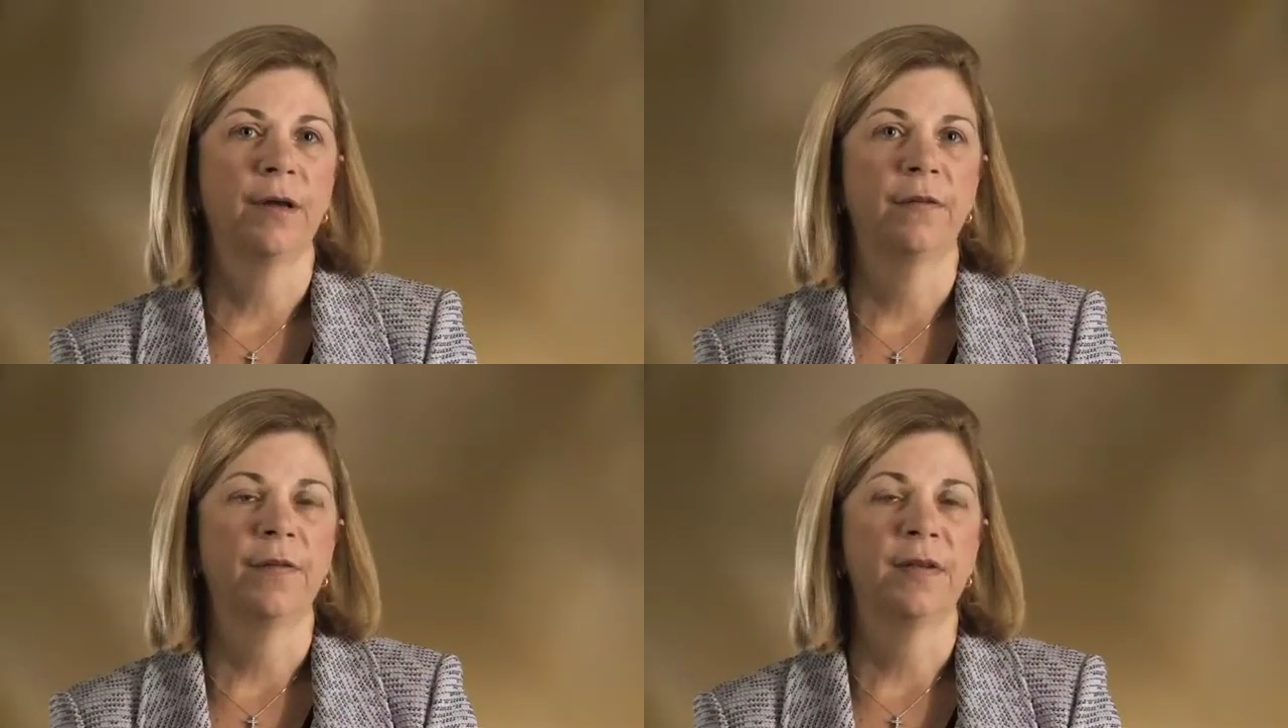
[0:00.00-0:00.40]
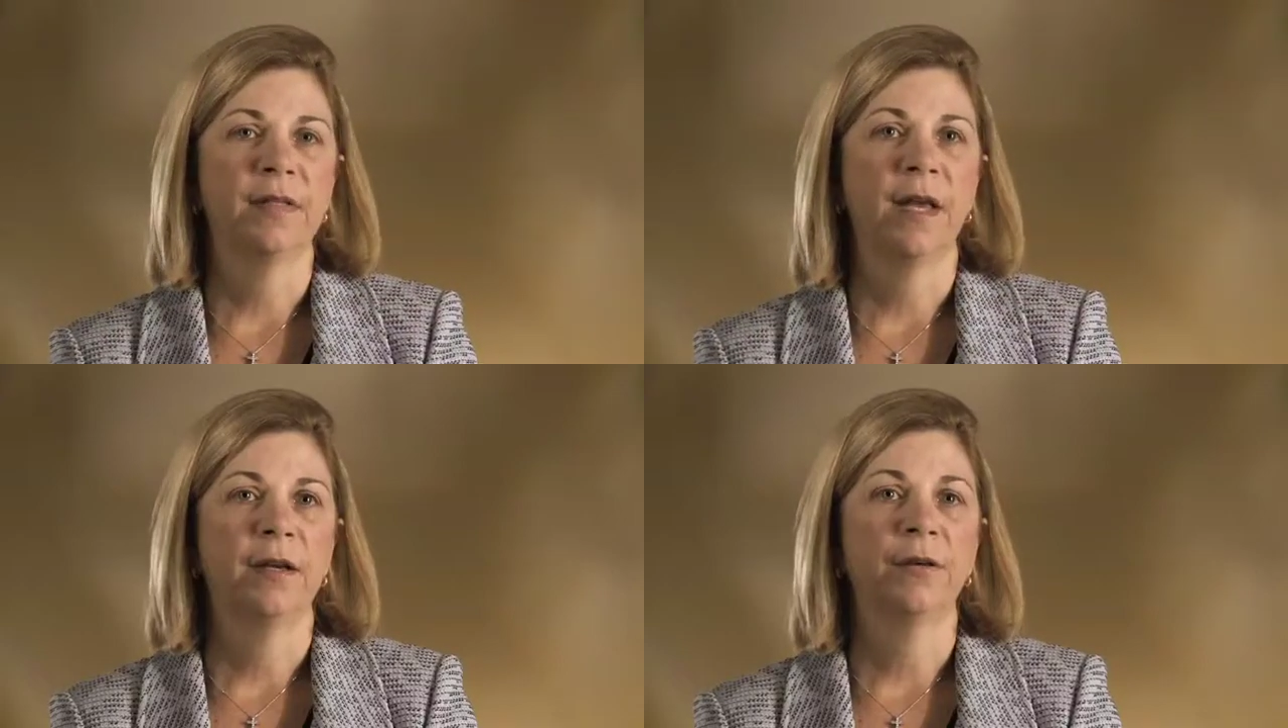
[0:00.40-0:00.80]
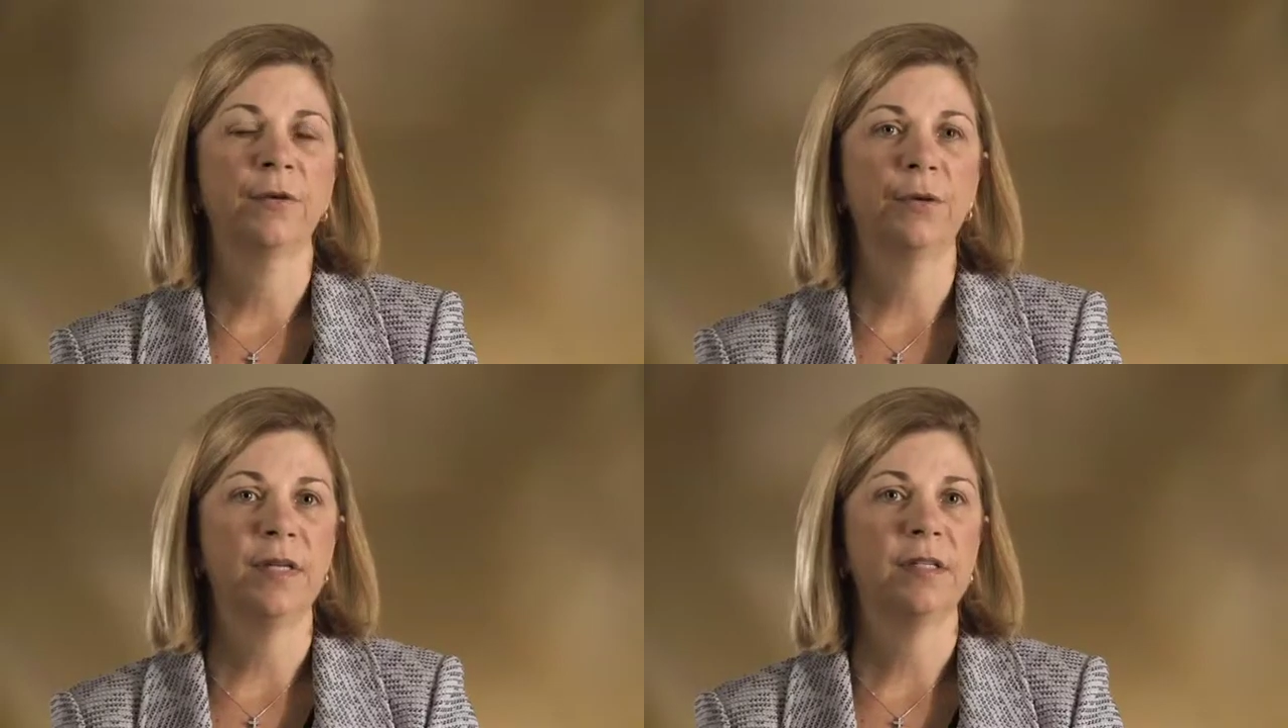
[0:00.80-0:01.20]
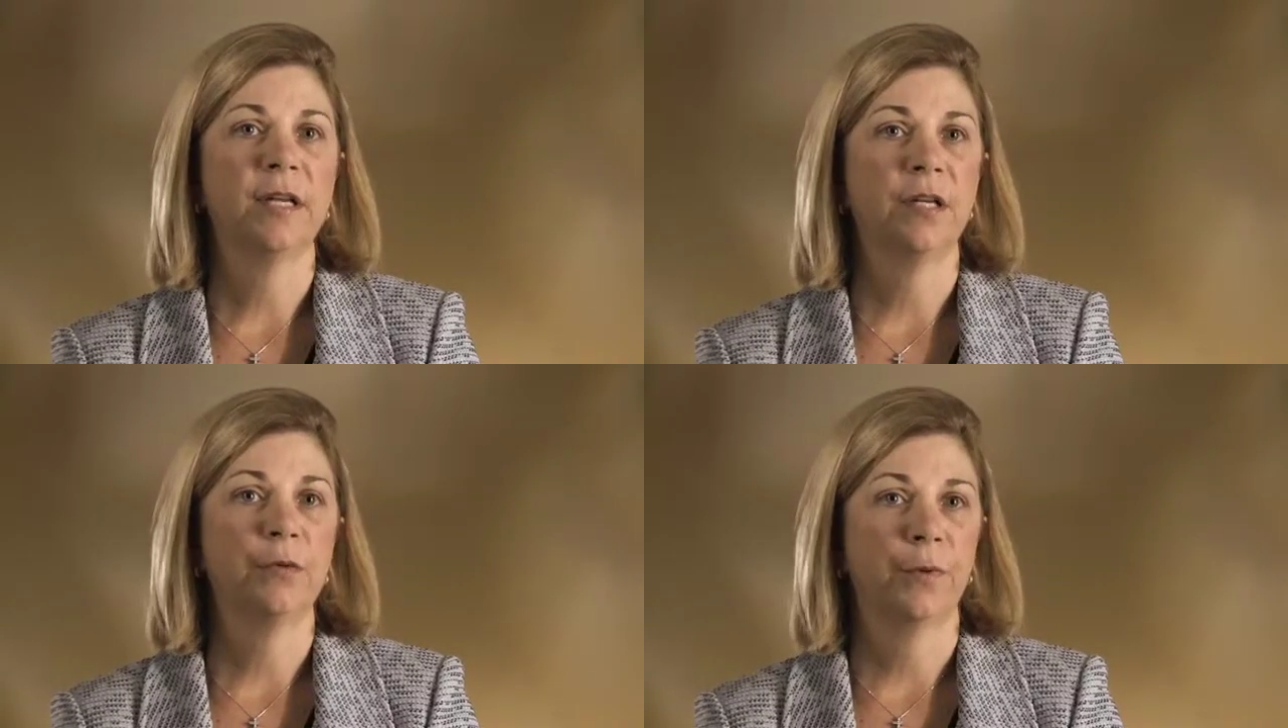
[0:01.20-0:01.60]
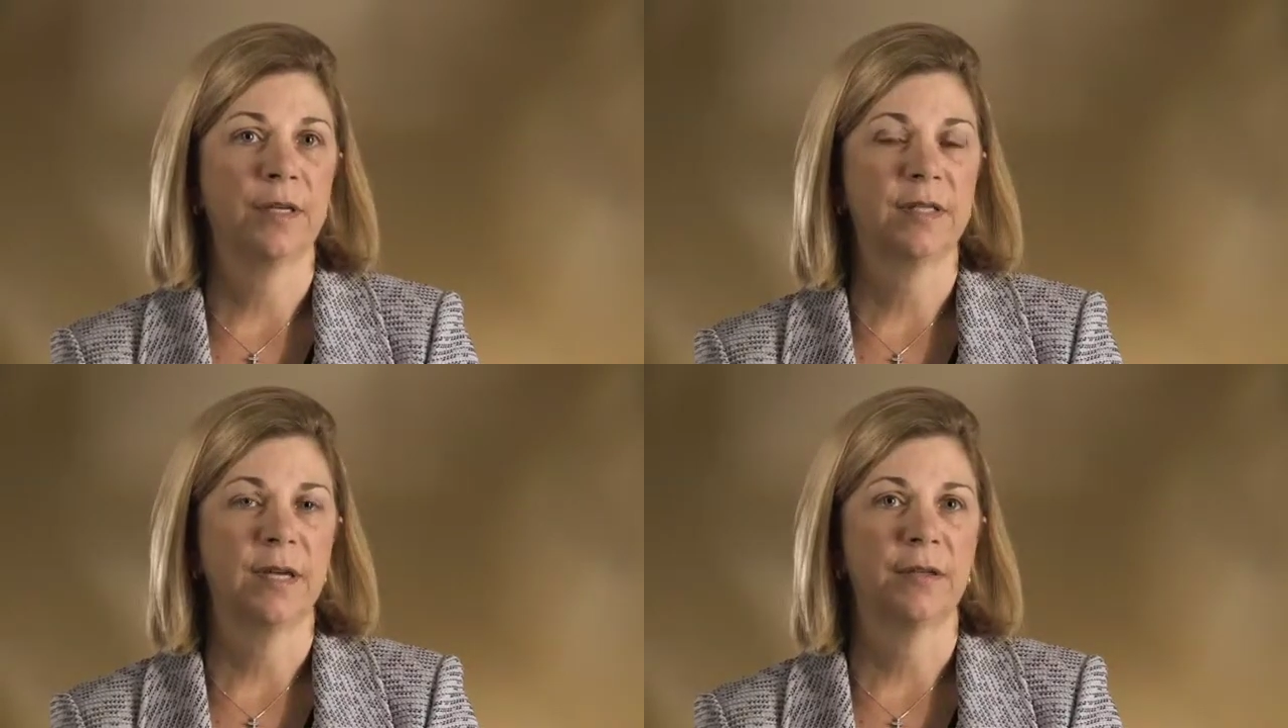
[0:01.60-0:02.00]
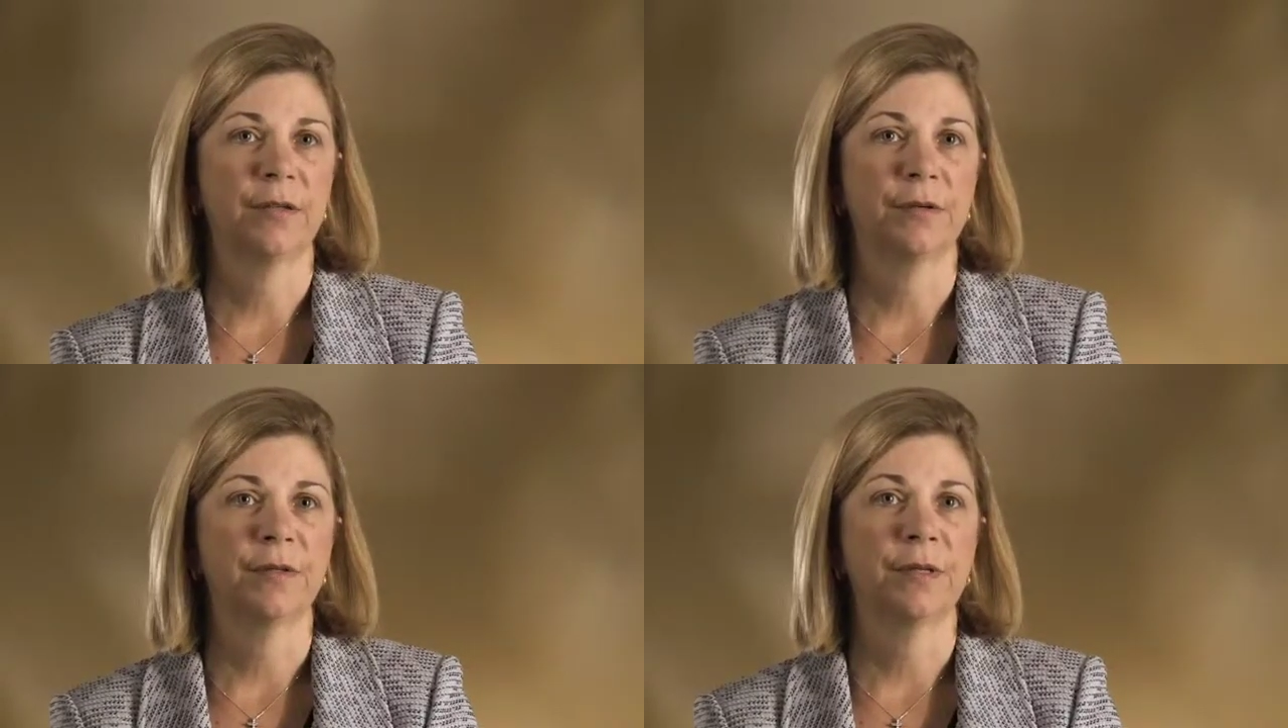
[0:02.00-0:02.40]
of is that in early stage breast cancer,